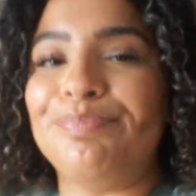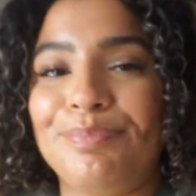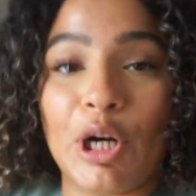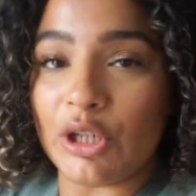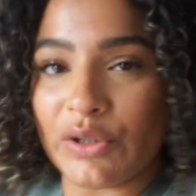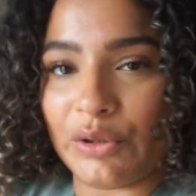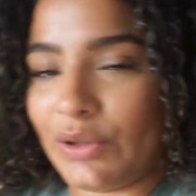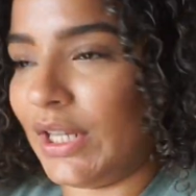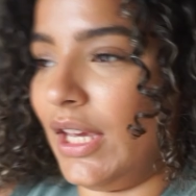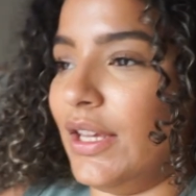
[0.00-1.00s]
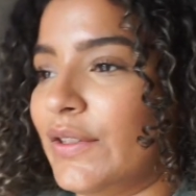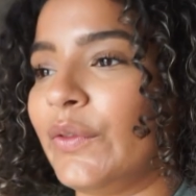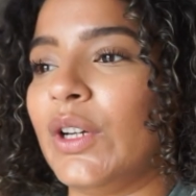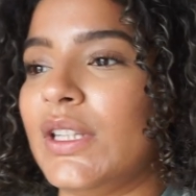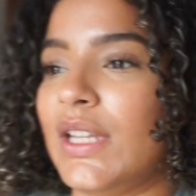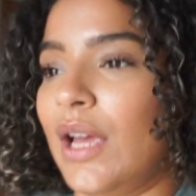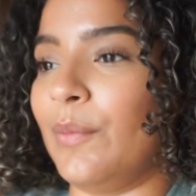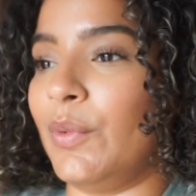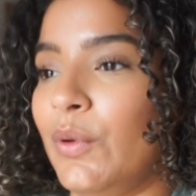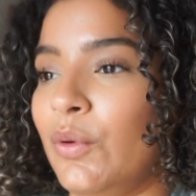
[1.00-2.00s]
personal things, for
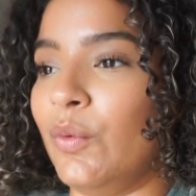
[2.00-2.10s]
example,